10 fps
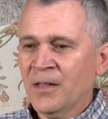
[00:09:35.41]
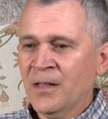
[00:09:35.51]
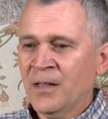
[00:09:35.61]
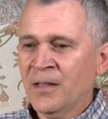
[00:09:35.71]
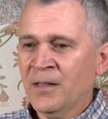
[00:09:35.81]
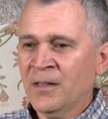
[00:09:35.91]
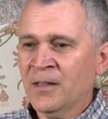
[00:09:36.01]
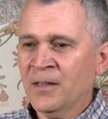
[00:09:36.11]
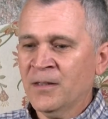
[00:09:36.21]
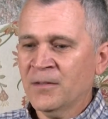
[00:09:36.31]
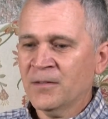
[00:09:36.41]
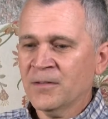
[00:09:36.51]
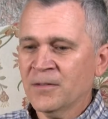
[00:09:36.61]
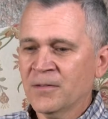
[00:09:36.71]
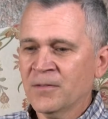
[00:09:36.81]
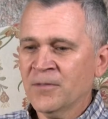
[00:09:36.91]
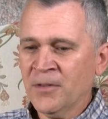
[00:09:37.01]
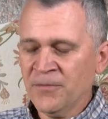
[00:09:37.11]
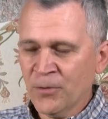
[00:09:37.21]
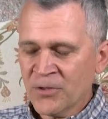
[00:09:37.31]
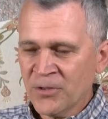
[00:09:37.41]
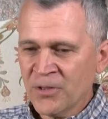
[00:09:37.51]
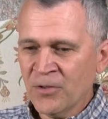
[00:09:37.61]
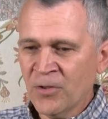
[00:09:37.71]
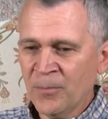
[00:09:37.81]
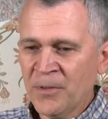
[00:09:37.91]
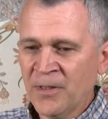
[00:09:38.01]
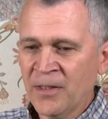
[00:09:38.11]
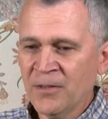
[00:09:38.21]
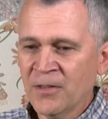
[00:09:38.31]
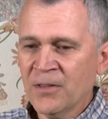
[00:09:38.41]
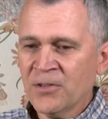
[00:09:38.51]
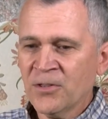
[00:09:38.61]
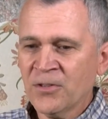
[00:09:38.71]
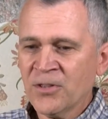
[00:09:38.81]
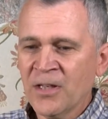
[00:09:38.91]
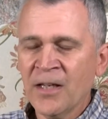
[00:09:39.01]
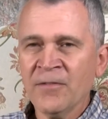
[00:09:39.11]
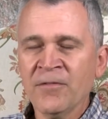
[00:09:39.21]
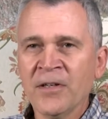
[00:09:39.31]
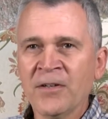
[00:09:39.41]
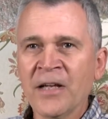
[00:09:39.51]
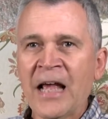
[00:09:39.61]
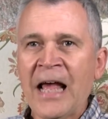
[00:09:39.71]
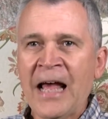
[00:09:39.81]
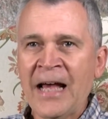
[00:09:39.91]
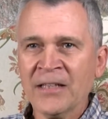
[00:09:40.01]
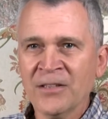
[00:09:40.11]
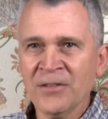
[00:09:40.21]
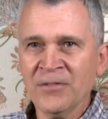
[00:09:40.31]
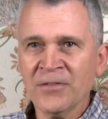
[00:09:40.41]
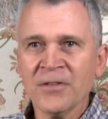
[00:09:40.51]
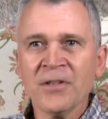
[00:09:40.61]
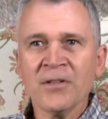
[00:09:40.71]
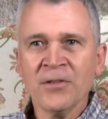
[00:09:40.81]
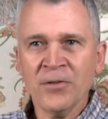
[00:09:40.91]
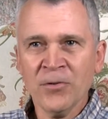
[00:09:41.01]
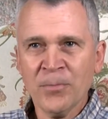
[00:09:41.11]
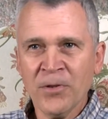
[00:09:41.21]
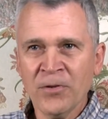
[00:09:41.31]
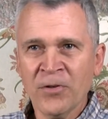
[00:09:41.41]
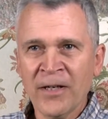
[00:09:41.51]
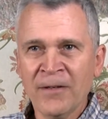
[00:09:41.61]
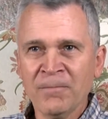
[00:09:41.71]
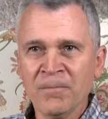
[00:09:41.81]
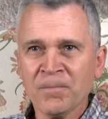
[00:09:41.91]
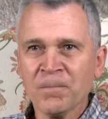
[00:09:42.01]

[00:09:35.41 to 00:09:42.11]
and uh, very fortunate to grow up in a church that had a very active youth program